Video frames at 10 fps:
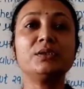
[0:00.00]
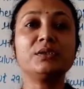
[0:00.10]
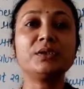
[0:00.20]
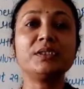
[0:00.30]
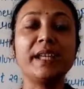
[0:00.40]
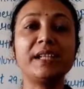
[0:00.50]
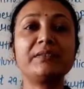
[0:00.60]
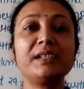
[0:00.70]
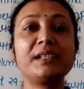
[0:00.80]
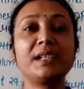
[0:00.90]
So that
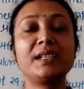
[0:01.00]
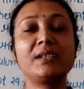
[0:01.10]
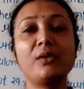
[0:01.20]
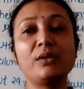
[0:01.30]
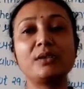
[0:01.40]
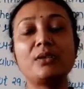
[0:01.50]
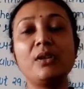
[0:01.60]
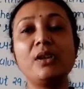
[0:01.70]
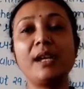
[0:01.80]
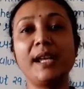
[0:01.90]
one is also
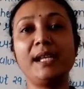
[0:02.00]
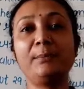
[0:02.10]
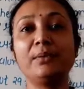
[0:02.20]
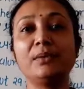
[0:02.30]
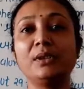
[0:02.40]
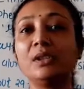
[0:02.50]
helpful.